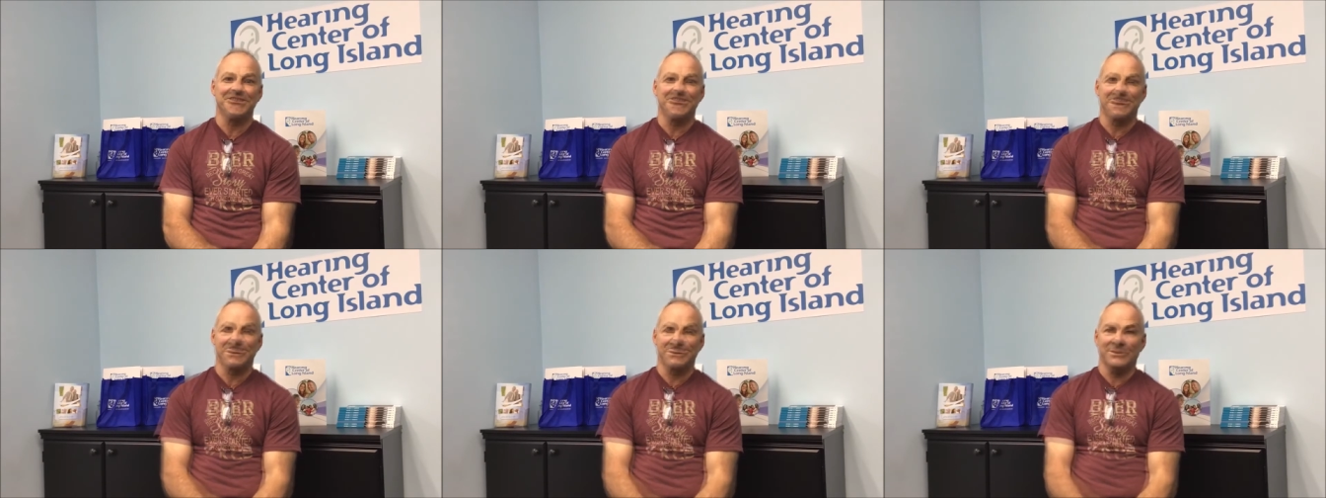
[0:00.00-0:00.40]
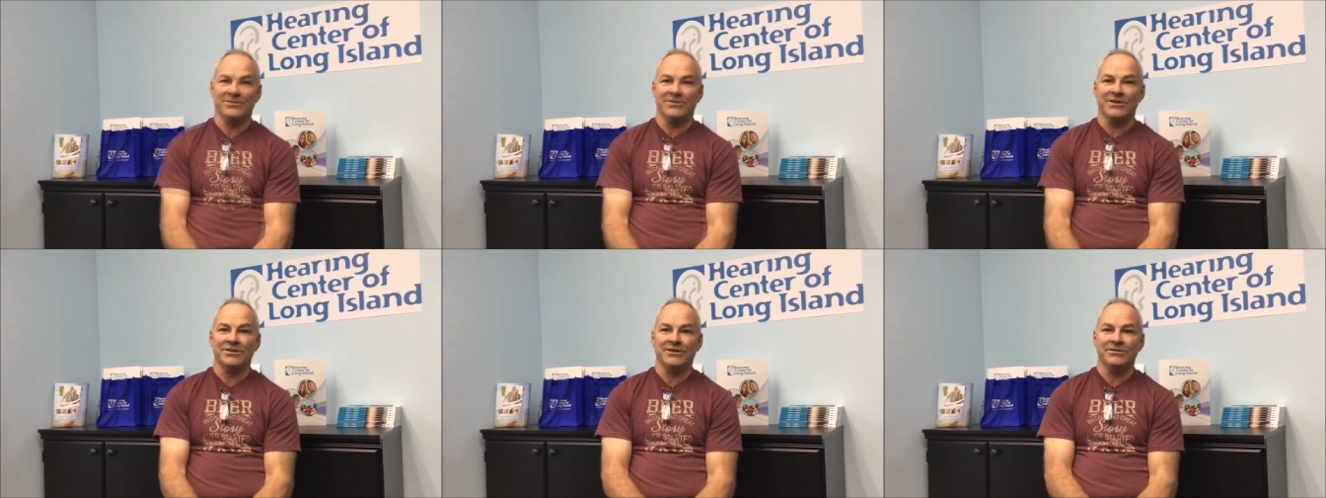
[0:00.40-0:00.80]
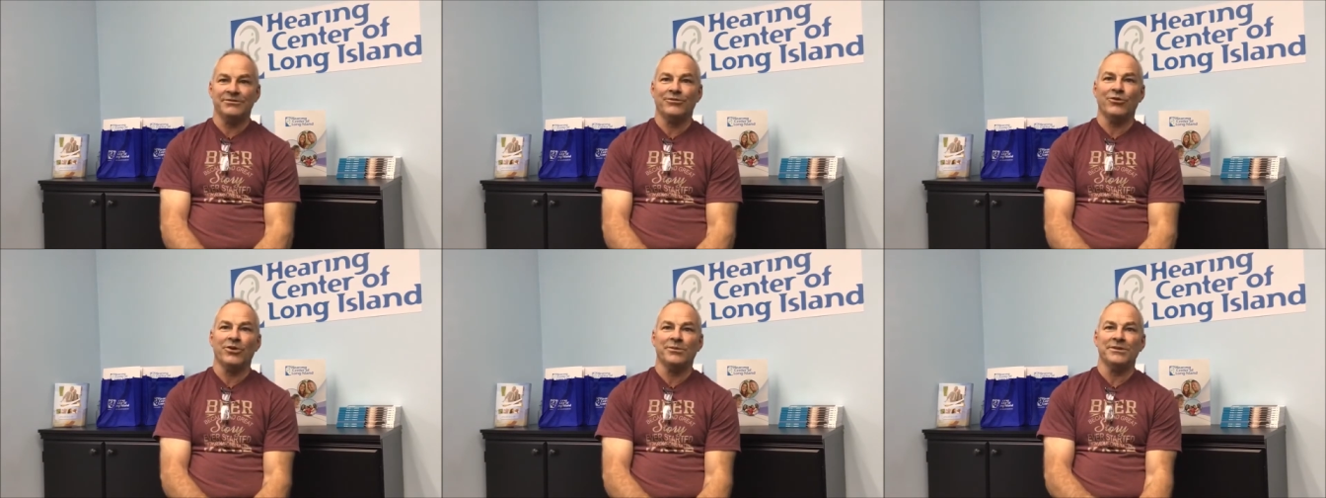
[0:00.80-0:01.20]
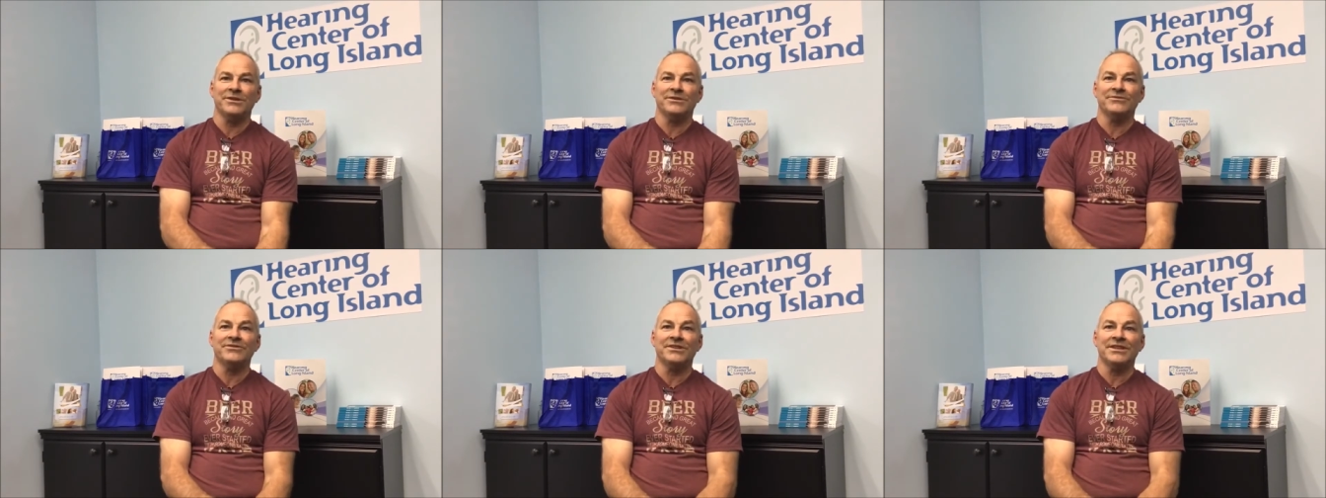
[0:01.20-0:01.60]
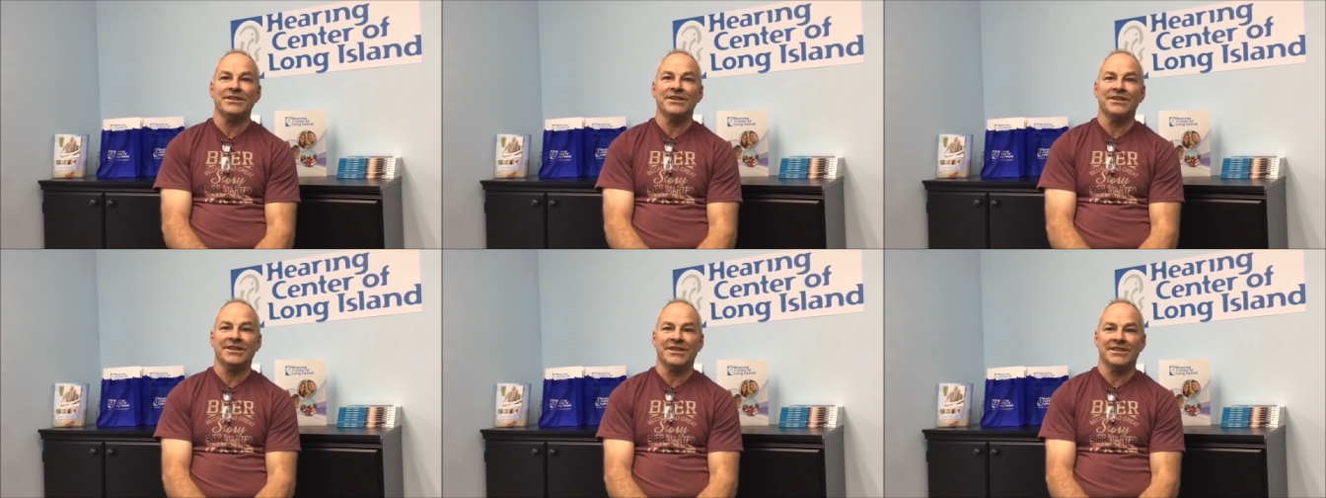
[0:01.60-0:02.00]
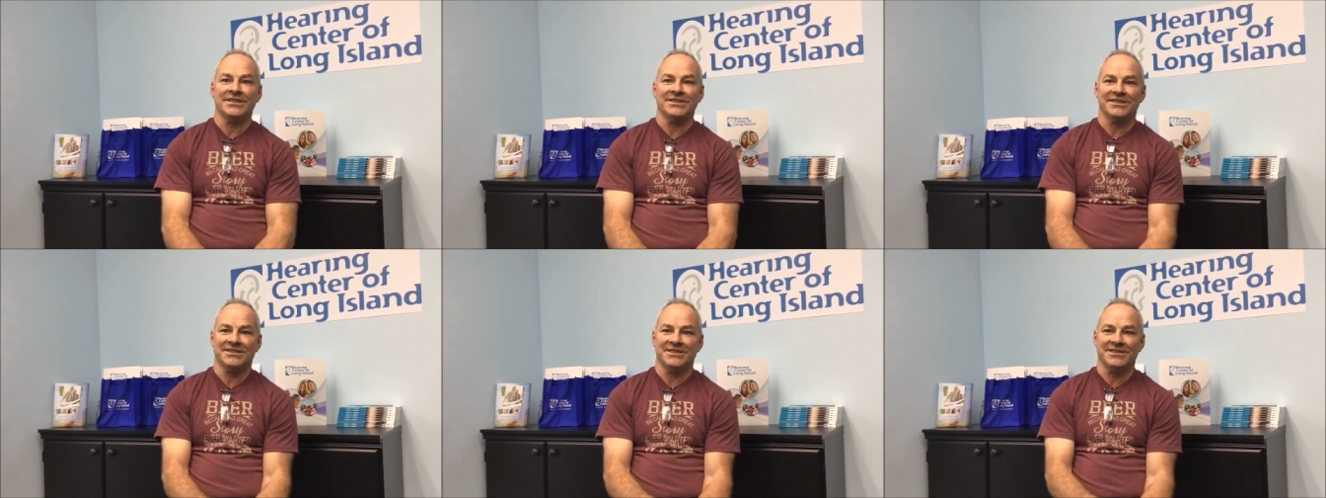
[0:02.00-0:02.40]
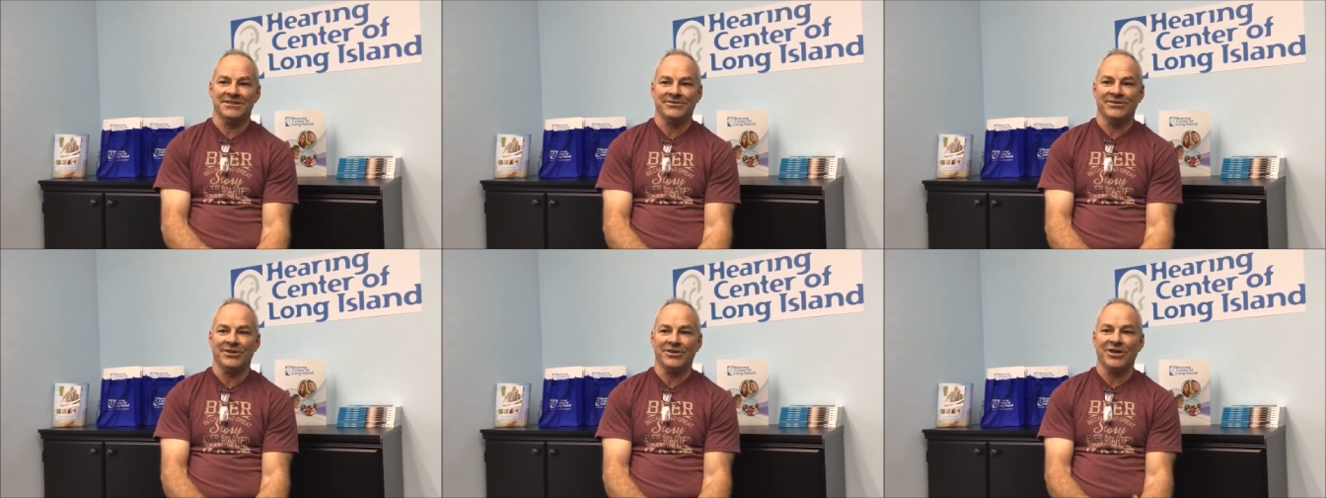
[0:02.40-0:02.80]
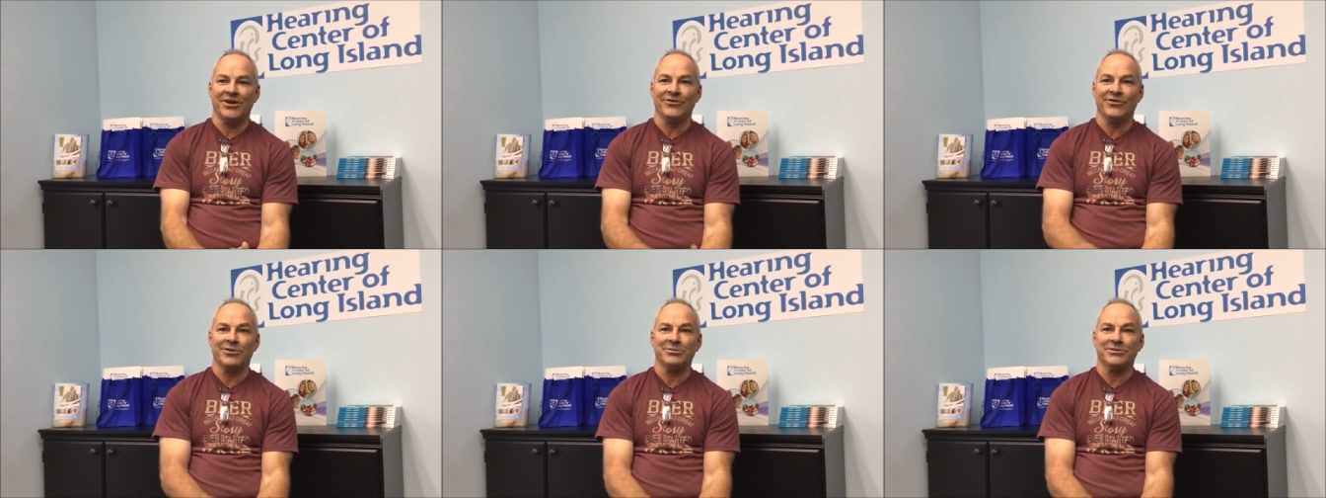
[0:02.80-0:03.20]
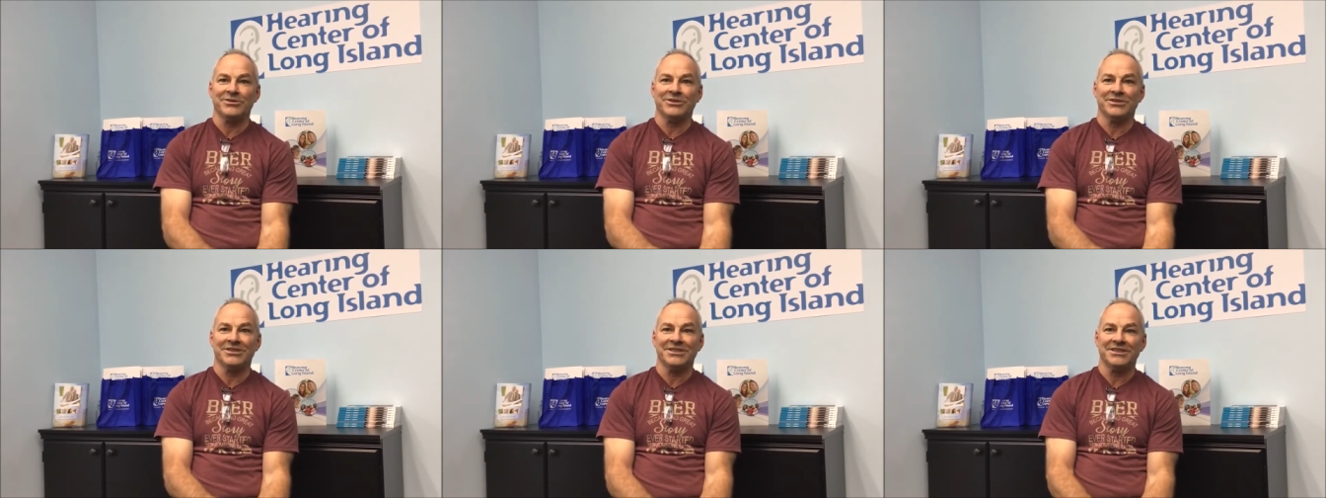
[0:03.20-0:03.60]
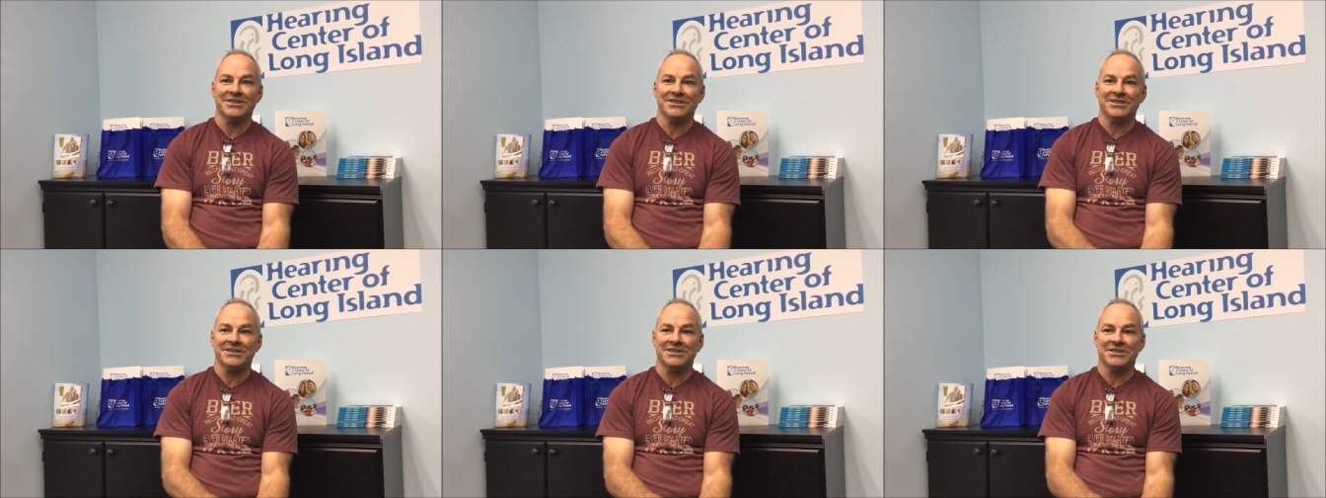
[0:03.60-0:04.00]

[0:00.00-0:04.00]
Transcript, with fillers: It was very informative and uh, I felt comfortable, and uh,